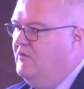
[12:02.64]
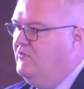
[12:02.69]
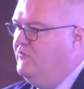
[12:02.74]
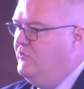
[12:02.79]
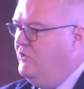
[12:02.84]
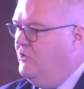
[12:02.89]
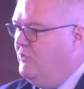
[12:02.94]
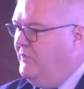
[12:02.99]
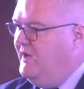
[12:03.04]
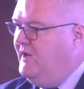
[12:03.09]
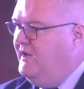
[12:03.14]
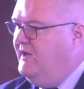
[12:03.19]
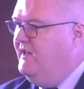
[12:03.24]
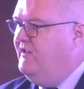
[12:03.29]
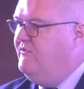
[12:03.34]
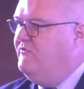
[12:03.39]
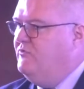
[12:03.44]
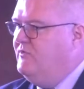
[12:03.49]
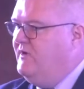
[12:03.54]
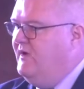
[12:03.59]
So you really
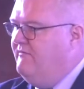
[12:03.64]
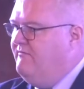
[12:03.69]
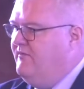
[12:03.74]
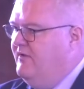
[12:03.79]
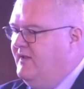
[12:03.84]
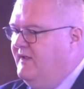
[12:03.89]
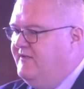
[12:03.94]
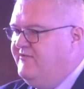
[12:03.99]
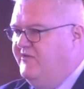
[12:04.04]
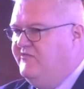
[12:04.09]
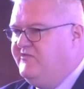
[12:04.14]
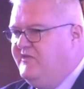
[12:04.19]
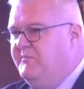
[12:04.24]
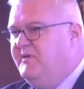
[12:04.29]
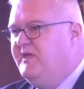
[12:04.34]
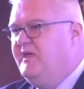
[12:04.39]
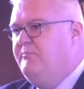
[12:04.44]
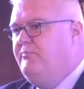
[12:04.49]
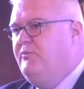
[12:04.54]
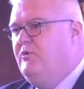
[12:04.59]
need to have a
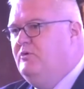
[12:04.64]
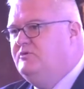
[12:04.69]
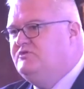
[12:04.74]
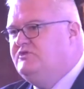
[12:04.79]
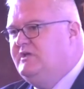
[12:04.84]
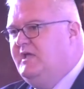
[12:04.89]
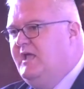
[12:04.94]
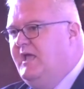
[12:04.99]
systemic approach